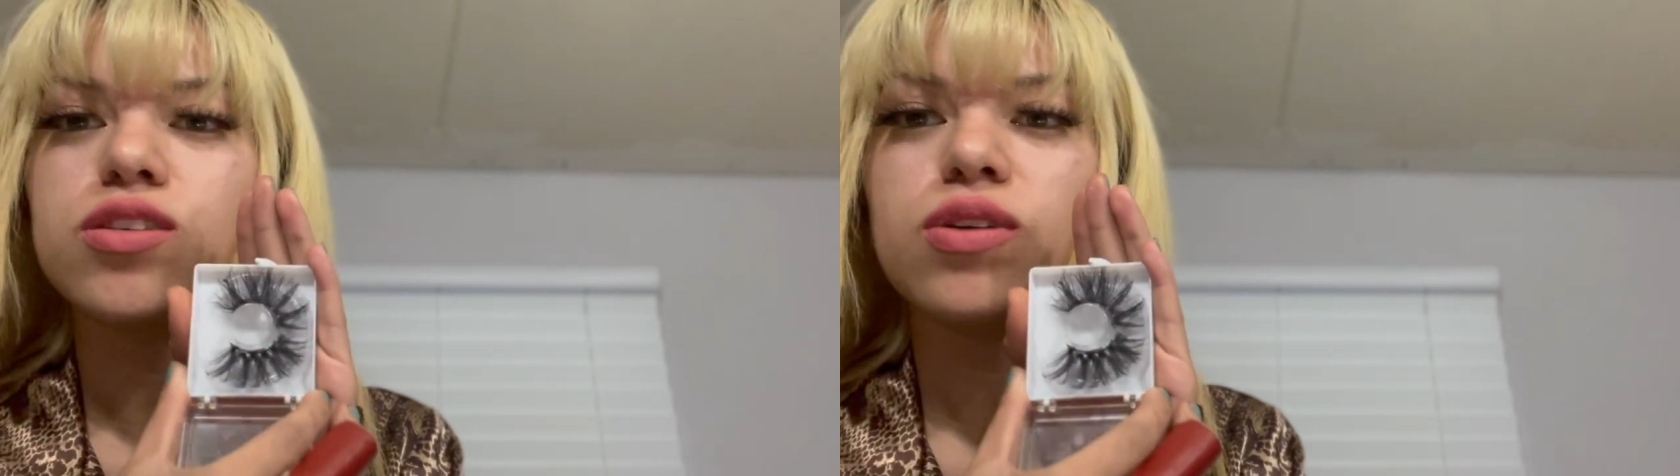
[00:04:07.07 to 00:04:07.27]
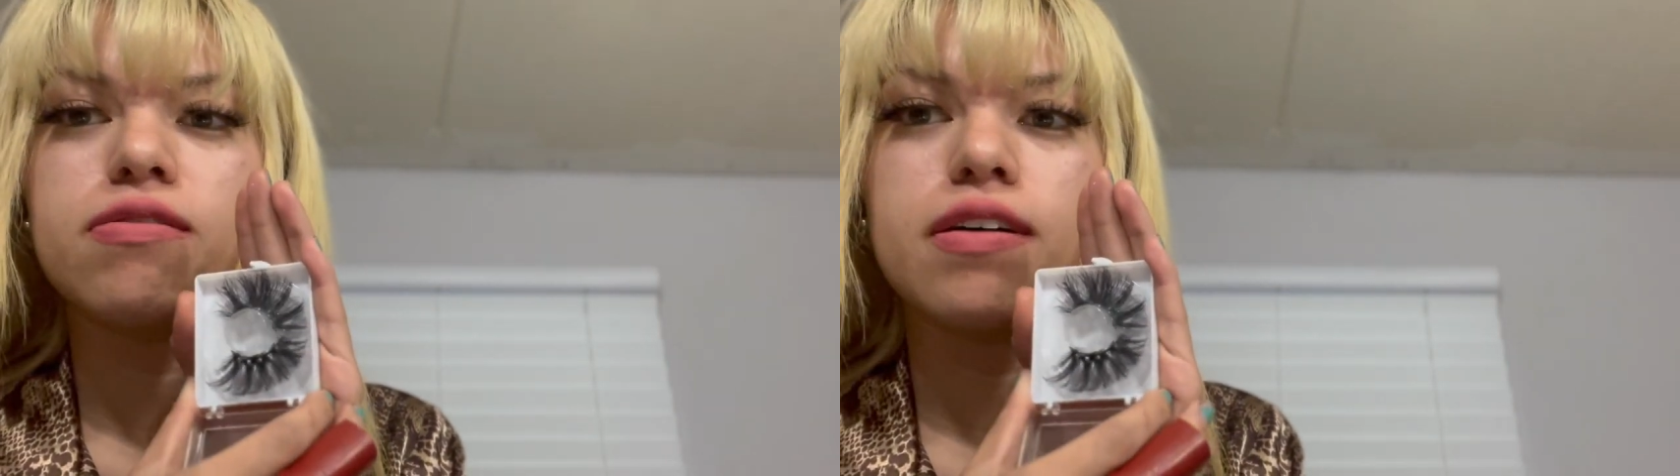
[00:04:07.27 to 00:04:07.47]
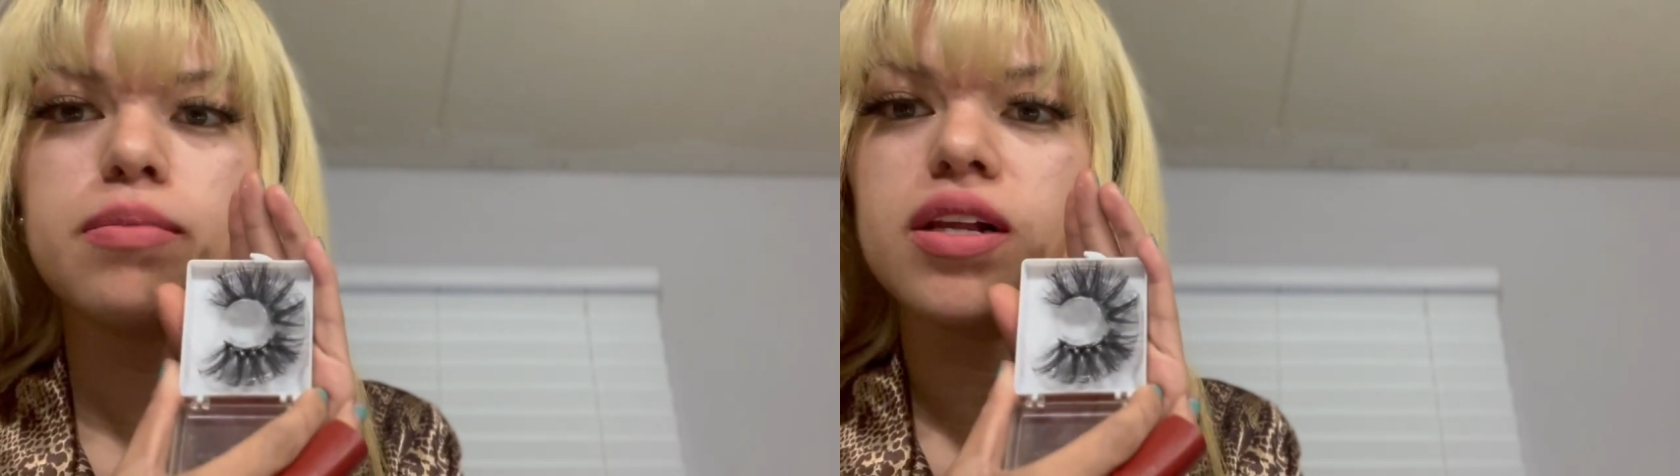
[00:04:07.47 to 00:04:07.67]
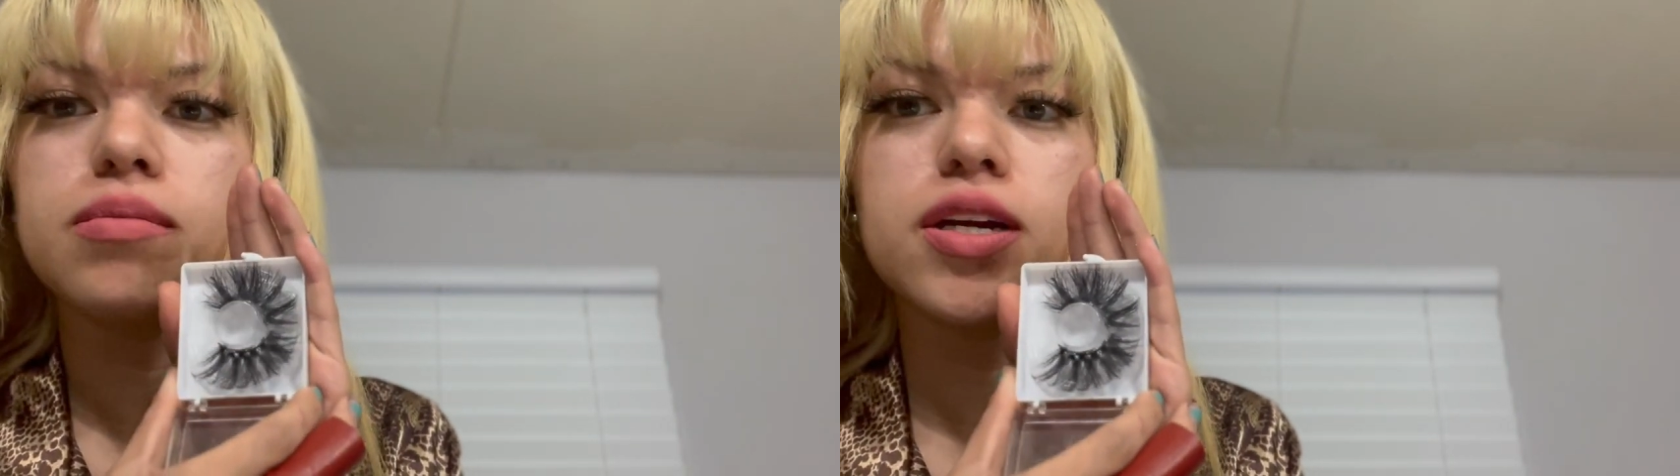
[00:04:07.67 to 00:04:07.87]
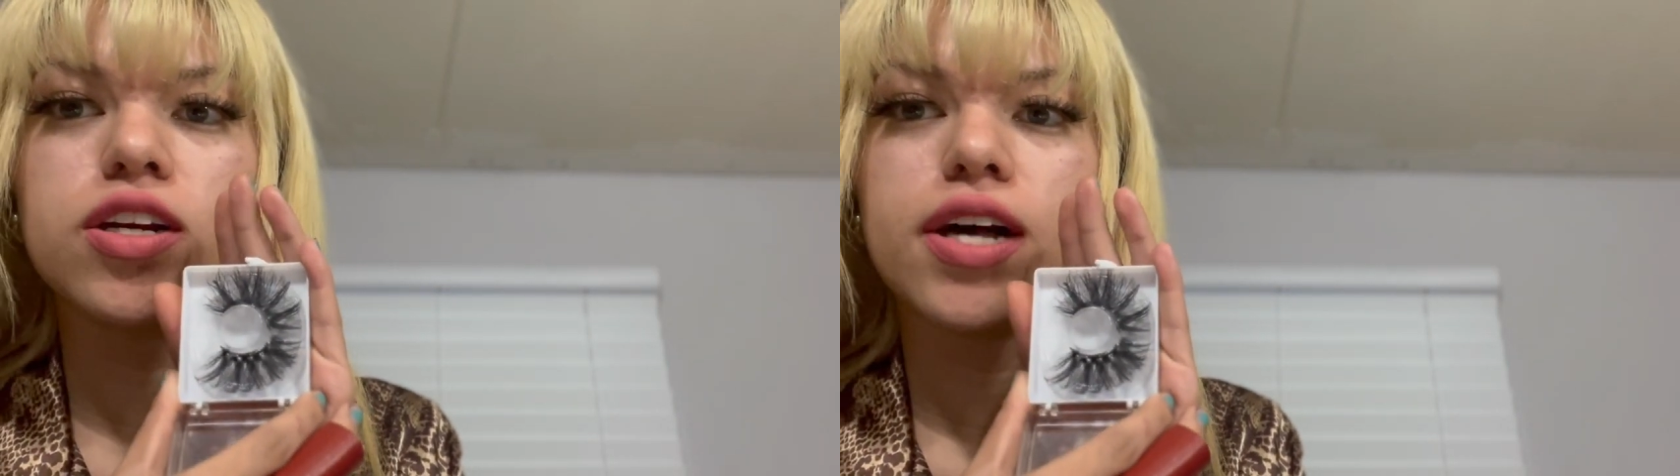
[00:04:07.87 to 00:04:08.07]
25
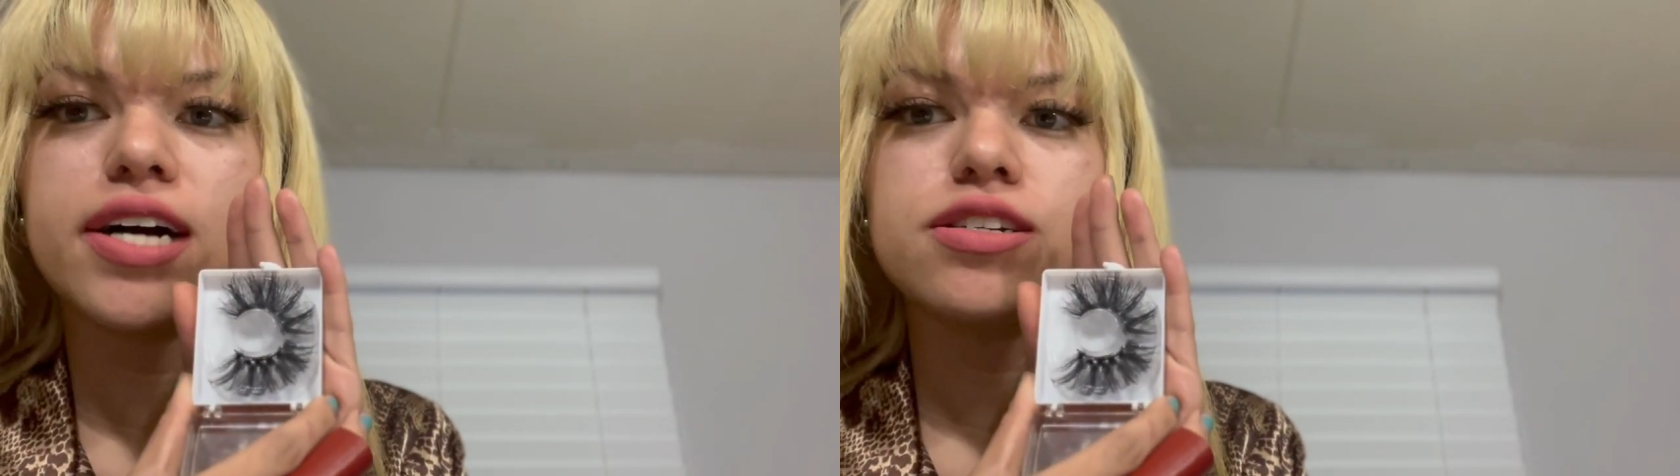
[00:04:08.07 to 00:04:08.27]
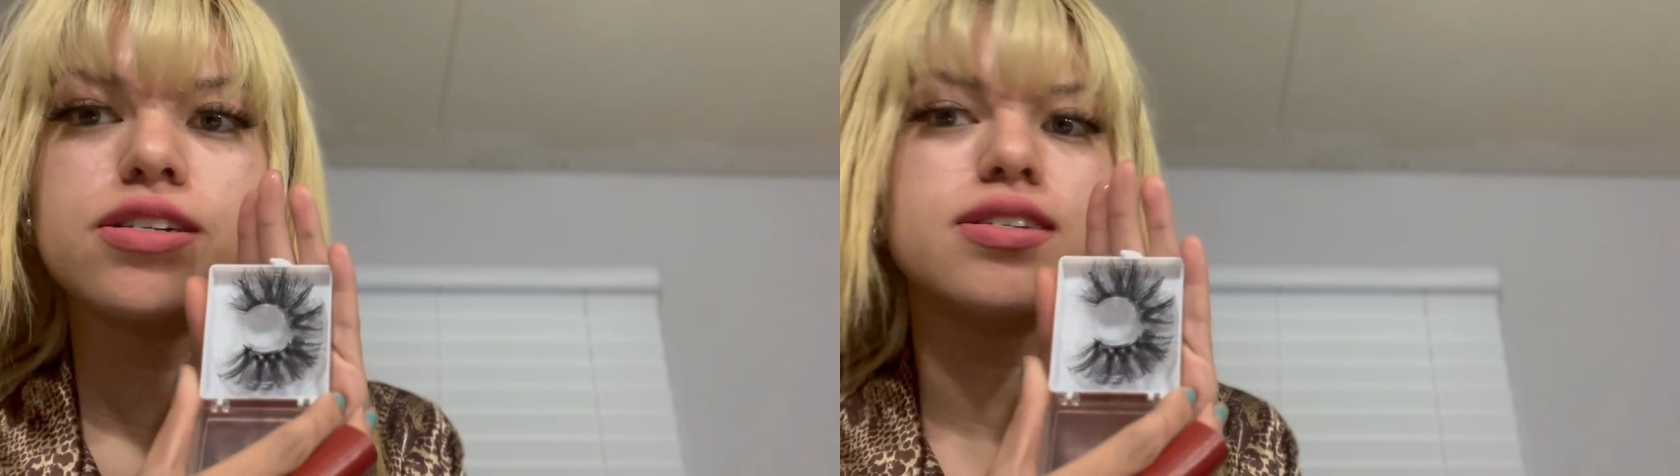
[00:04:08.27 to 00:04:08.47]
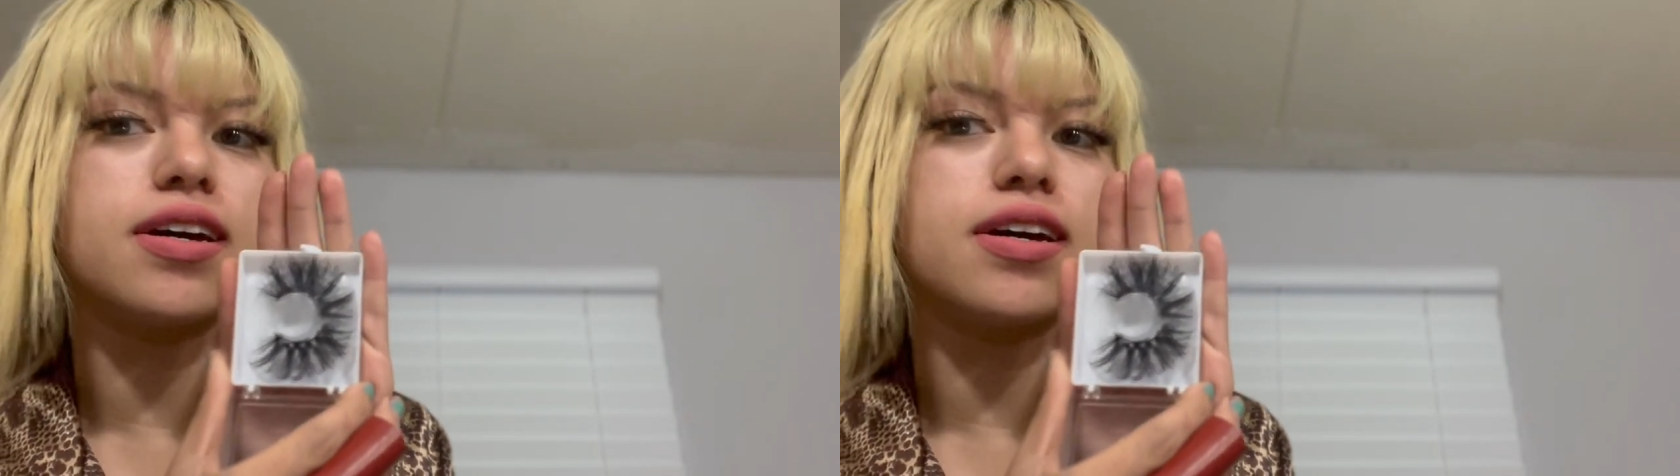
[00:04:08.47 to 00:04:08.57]
millimeter lashes,